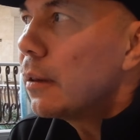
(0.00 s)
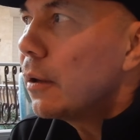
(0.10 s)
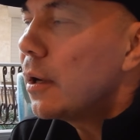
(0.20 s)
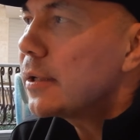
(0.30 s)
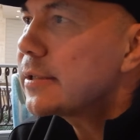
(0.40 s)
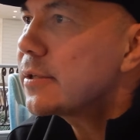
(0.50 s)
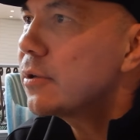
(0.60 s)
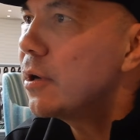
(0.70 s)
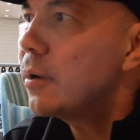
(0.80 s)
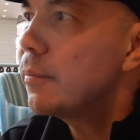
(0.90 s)
Last
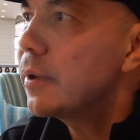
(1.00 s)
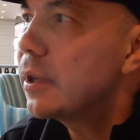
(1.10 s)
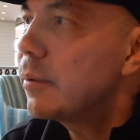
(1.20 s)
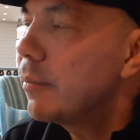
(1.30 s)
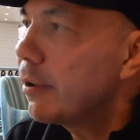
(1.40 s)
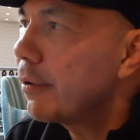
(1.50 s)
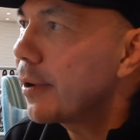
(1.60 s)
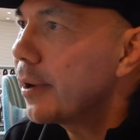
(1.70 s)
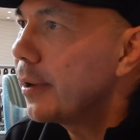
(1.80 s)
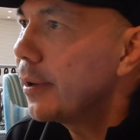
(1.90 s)
time in
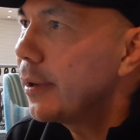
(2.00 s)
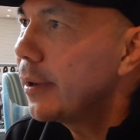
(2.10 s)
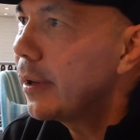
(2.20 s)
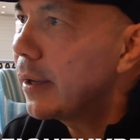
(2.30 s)
America,